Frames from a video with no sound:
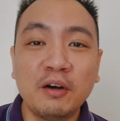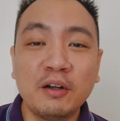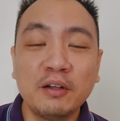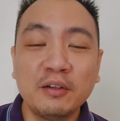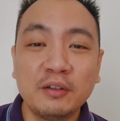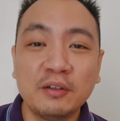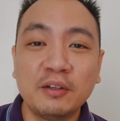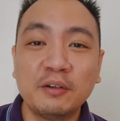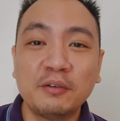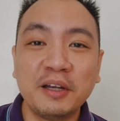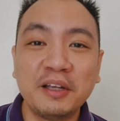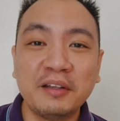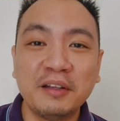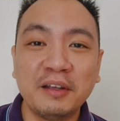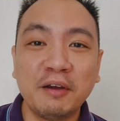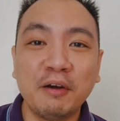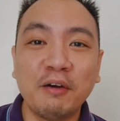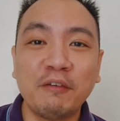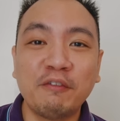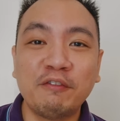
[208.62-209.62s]
on to the
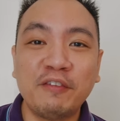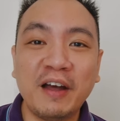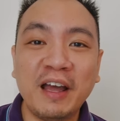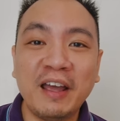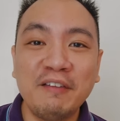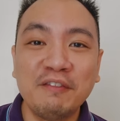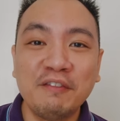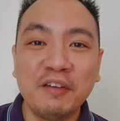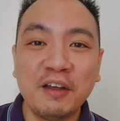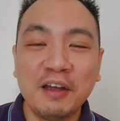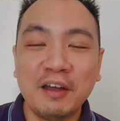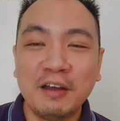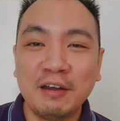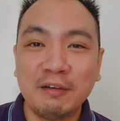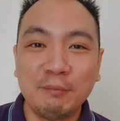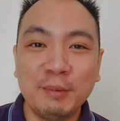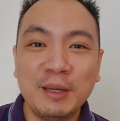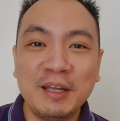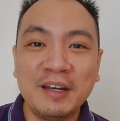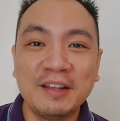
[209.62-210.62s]
rating of 5,
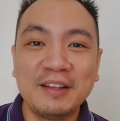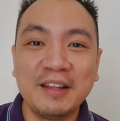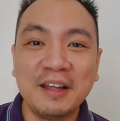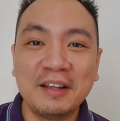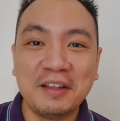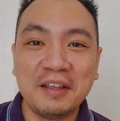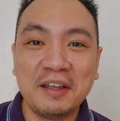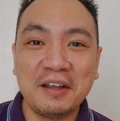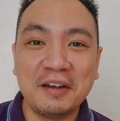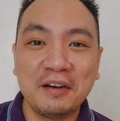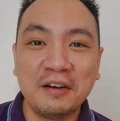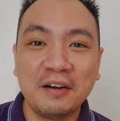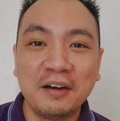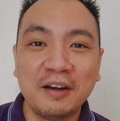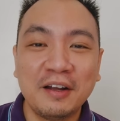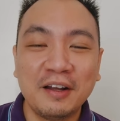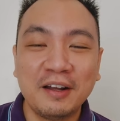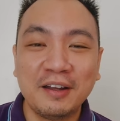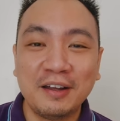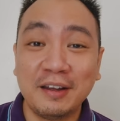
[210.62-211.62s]
meaning that
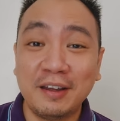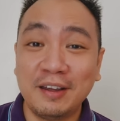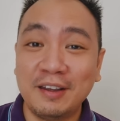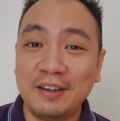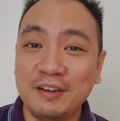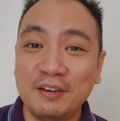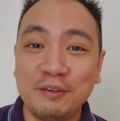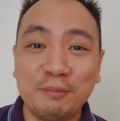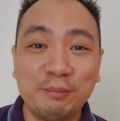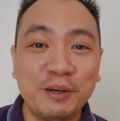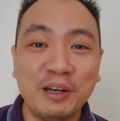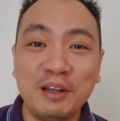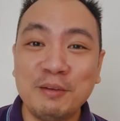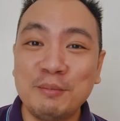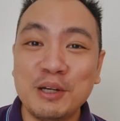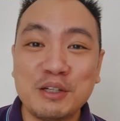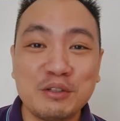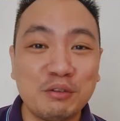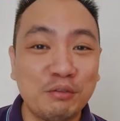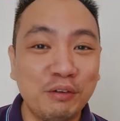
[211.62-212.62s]
here, you're pretty
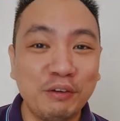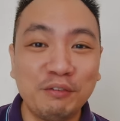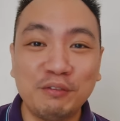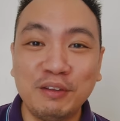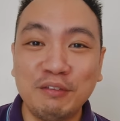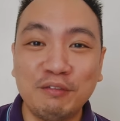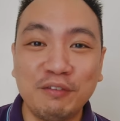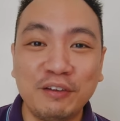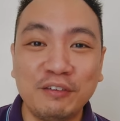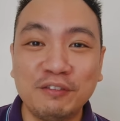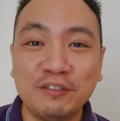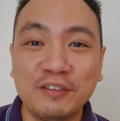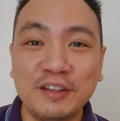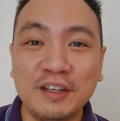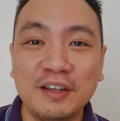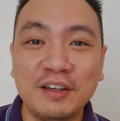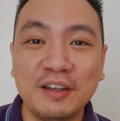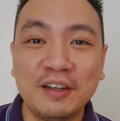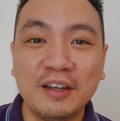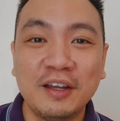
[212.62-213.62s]
much
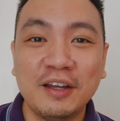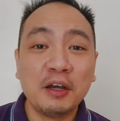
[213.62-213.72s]
50-50.